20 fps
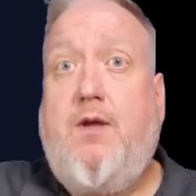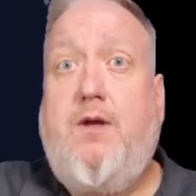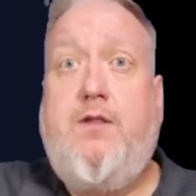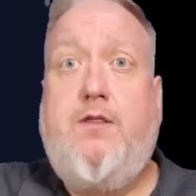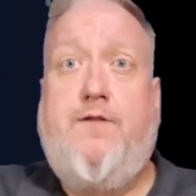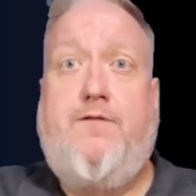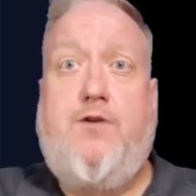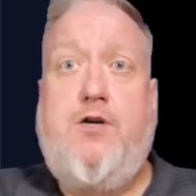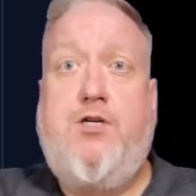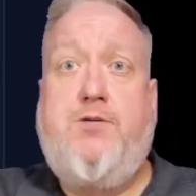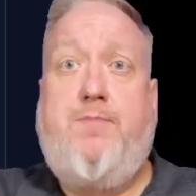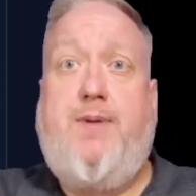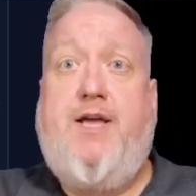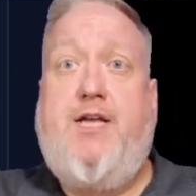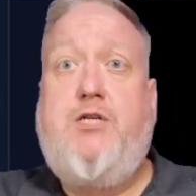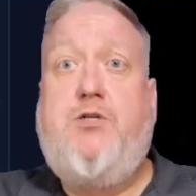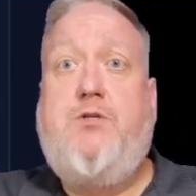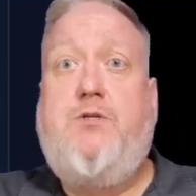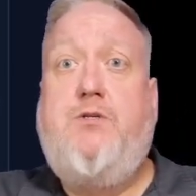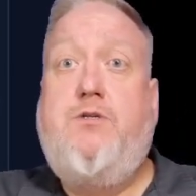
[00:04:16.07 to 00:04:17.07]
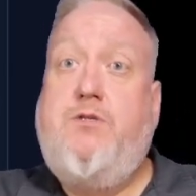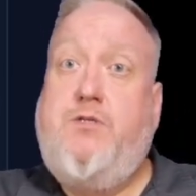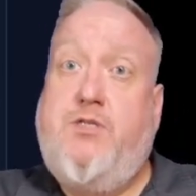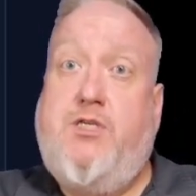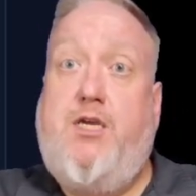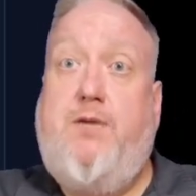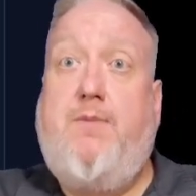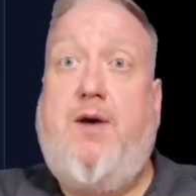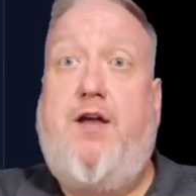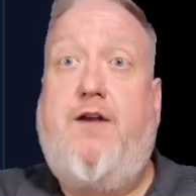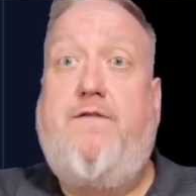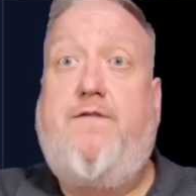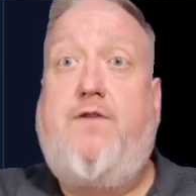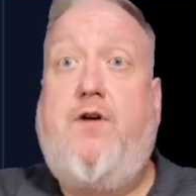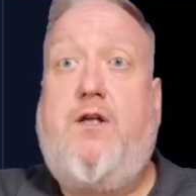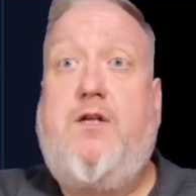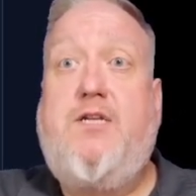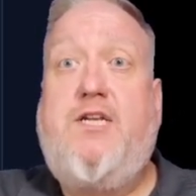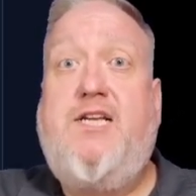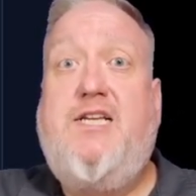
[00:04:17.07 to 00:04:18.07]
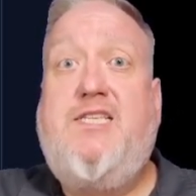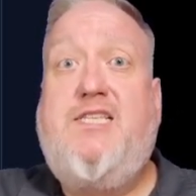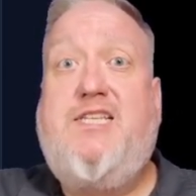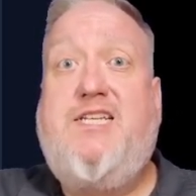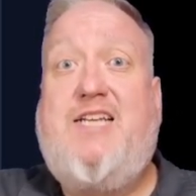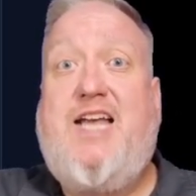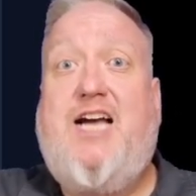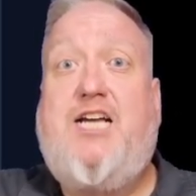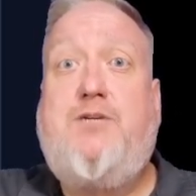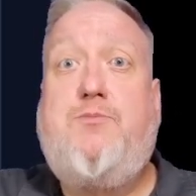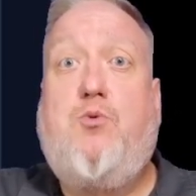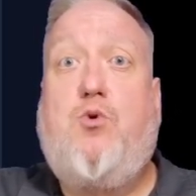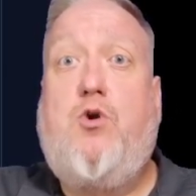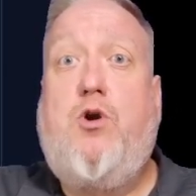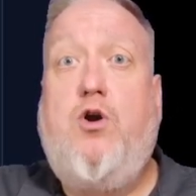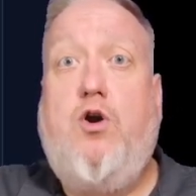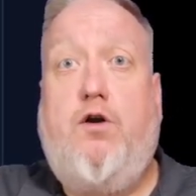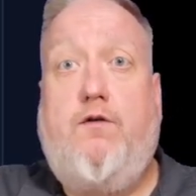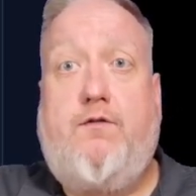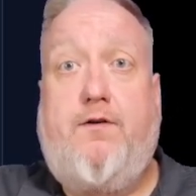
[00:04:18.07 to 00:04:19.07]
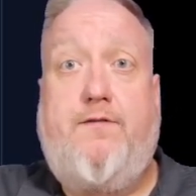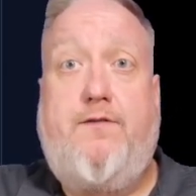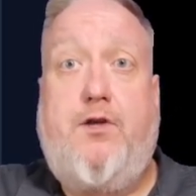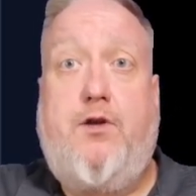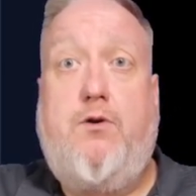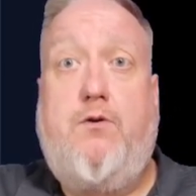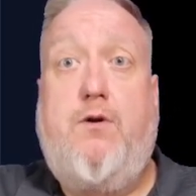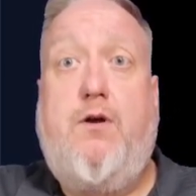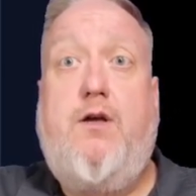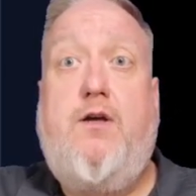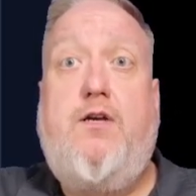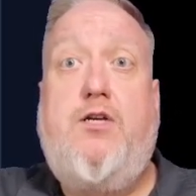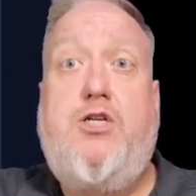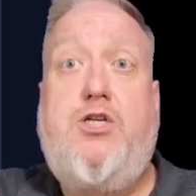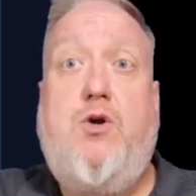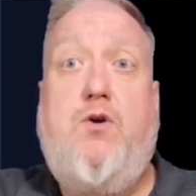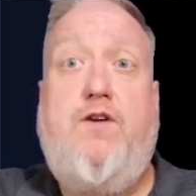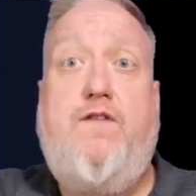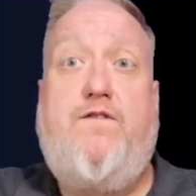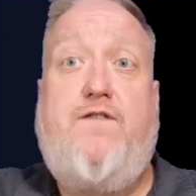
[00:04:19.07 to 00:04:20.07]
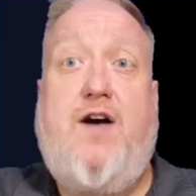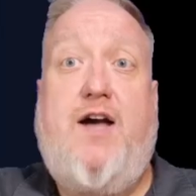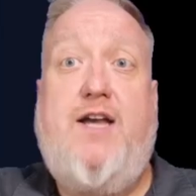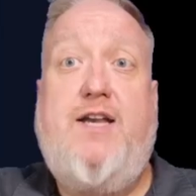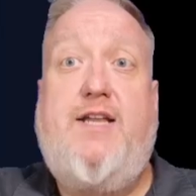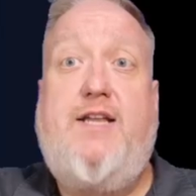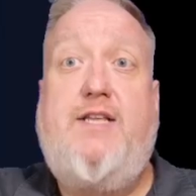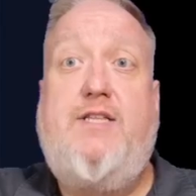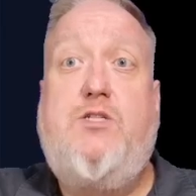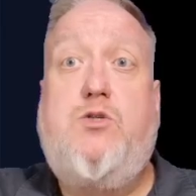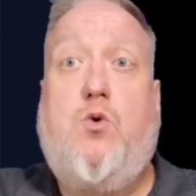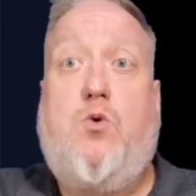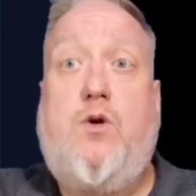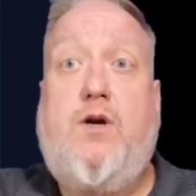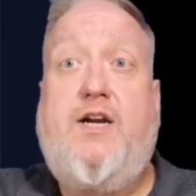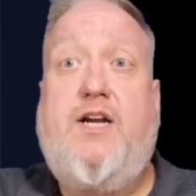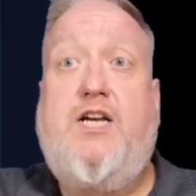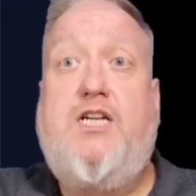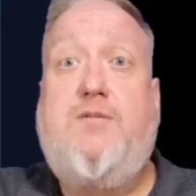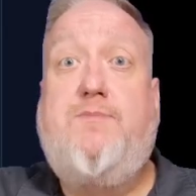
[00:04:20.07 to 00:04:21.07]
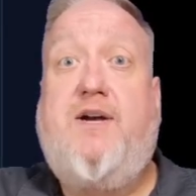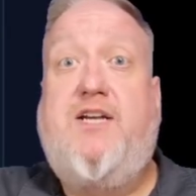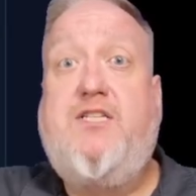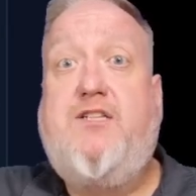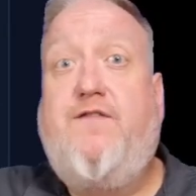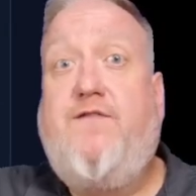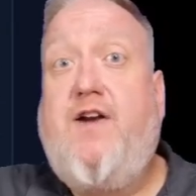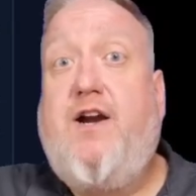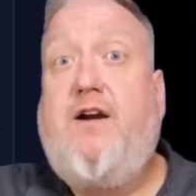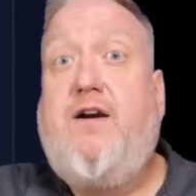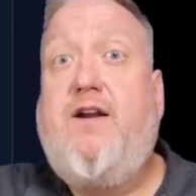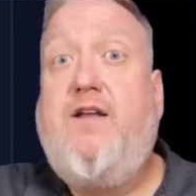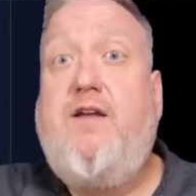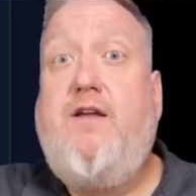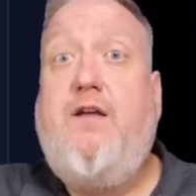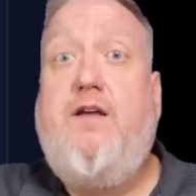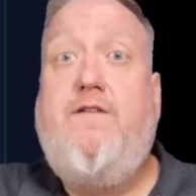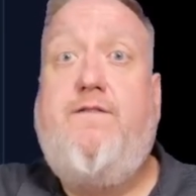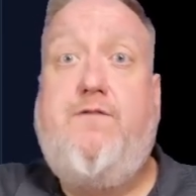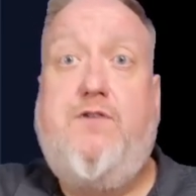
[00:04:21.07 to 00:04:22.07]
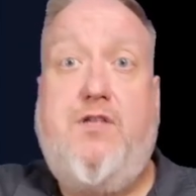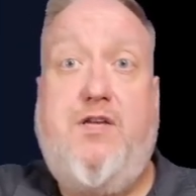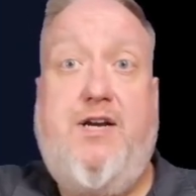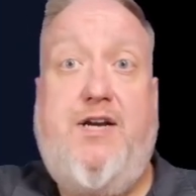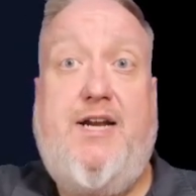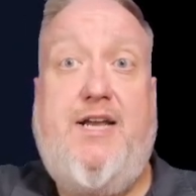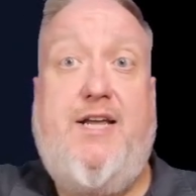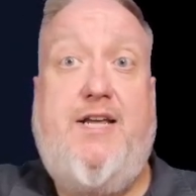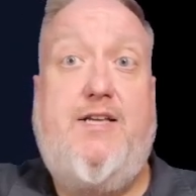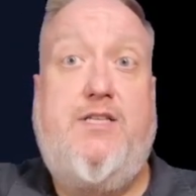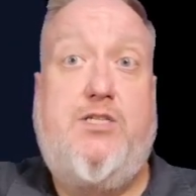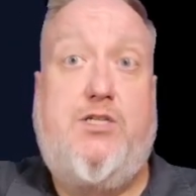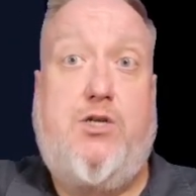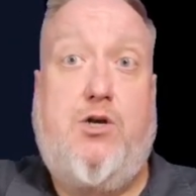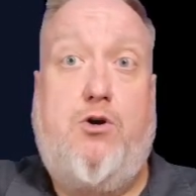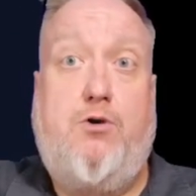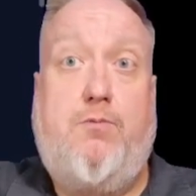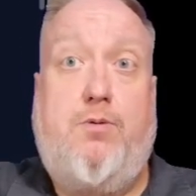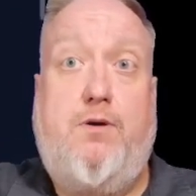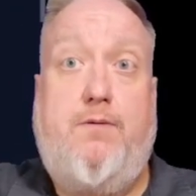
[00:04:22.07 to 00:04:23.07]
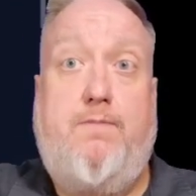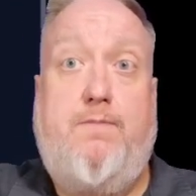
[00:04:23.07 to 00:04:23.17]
The first page you'll see by default is the dashboard overview, showing findings organized by severity, validity, and scope.